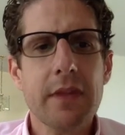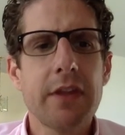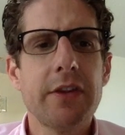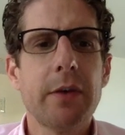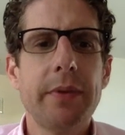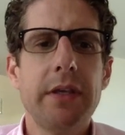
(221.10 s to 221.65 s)
And
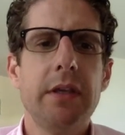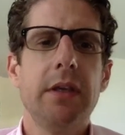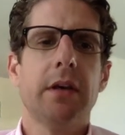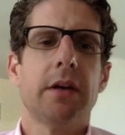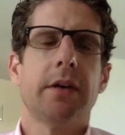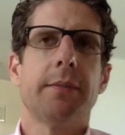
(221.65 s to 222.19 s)
there'll be
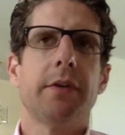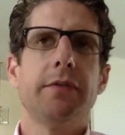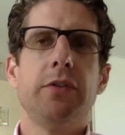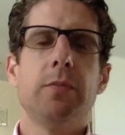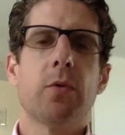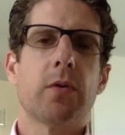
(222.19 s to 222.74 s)
a
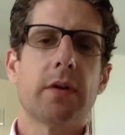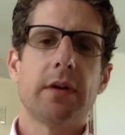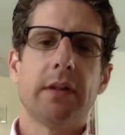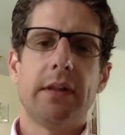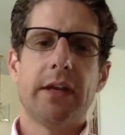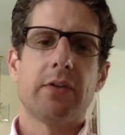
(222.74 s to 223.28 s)
few more
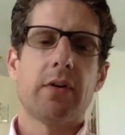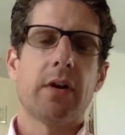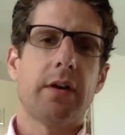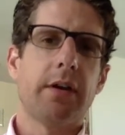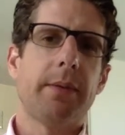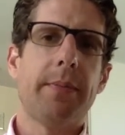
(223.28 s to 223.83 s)
later
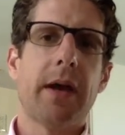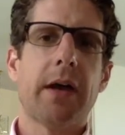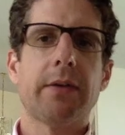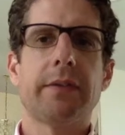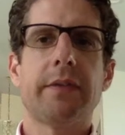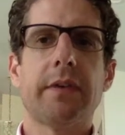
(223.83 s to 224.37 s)
on
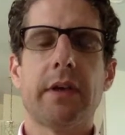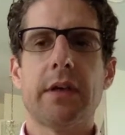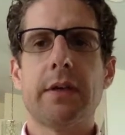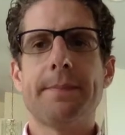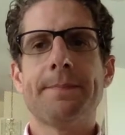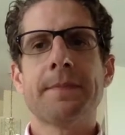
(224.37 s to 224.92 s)
about
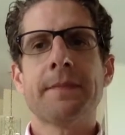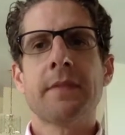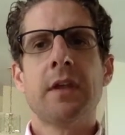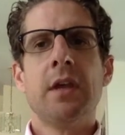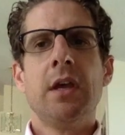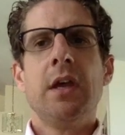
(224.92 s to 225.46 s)

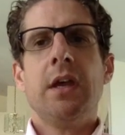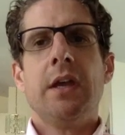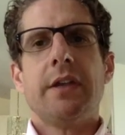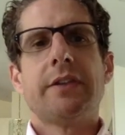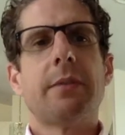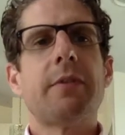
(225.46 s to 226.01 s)

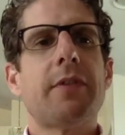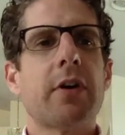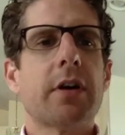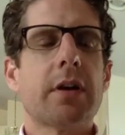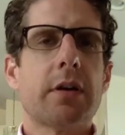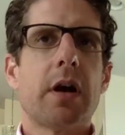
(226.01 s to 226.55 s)
some of our
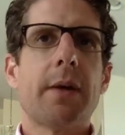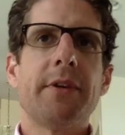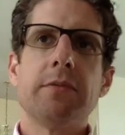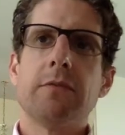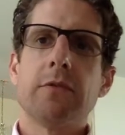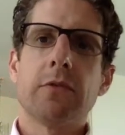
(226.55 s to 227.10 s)

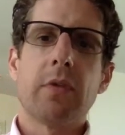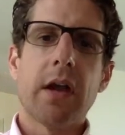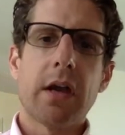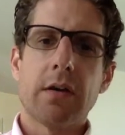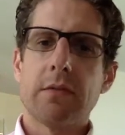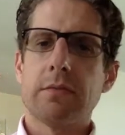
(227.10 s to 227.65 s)
common
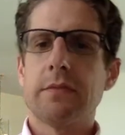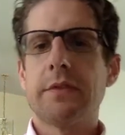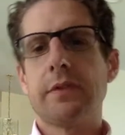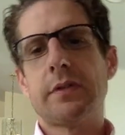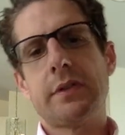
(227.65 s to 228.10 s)
ground